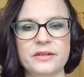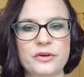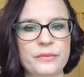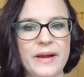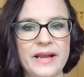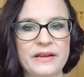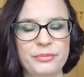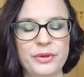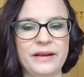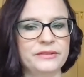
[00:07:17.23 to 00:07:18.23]
You may have
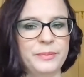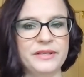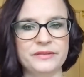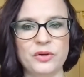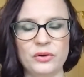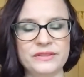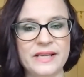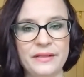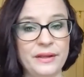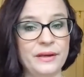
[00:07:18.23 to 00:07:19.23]
put out a piece of
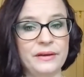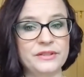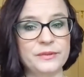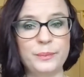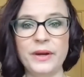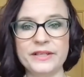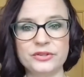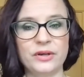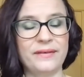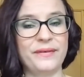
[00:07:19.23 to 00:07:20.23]
content that spikes
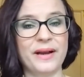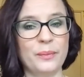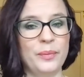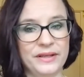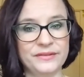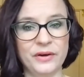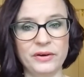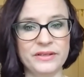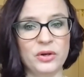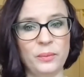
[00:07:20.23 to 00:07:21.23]
traffic, but it's
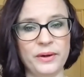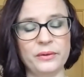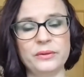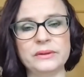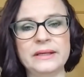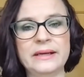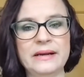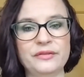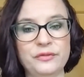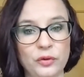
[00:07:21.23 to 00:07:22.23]
very topical
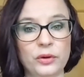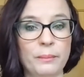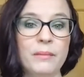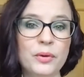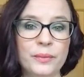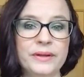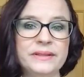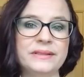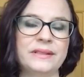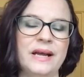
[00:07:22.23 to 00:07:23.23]
for a moment
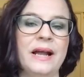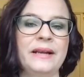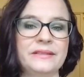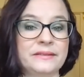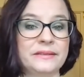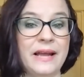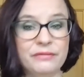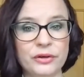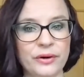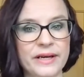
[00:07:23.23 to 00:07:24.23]
and isn't
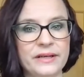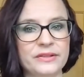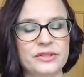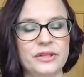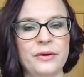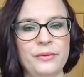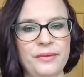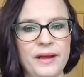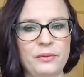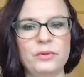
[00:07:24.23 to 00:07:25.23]
evergreen. So
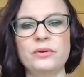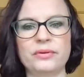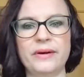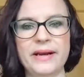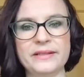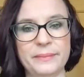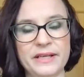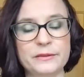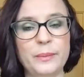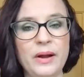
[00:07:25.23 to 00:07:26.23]
that will create a big
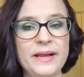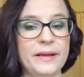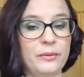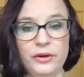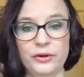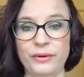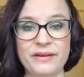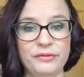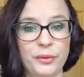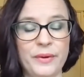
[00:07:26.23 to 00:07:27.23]
spike. It will look great
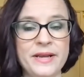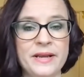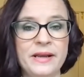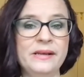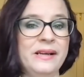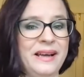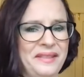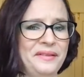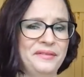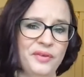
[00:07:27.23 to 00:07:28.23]
for a week. And
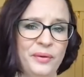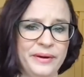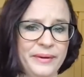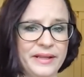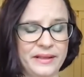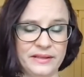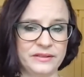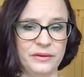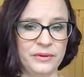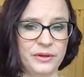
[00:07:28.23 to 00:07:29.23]
then the following week, things
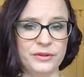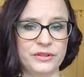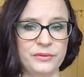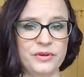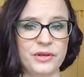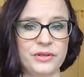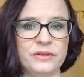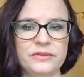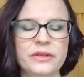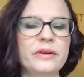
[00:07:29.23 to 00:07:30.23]
don't look so good.
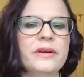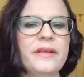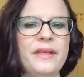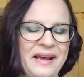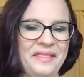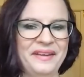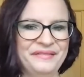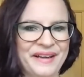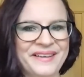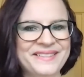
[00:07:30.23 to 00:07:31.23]
So look at that. And then
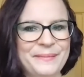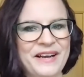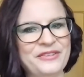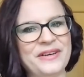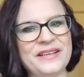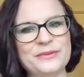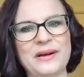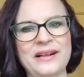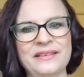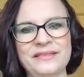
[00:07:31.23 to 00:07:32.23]
vanity metrics,
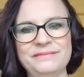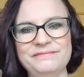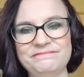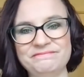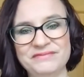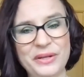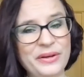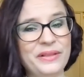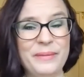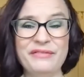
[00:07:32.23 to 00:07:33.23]
well, look
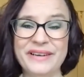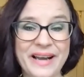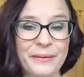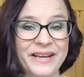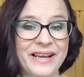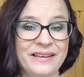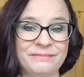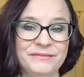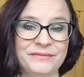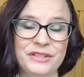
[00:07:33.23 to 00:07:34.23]
at them every now and again.
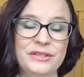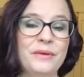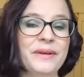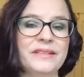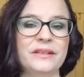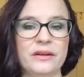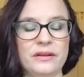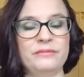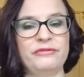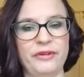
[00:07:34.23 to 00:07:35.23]
You don't need to look at
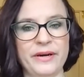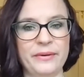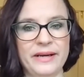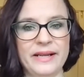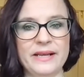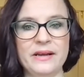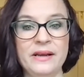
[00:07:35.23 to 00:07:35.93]
them frequently.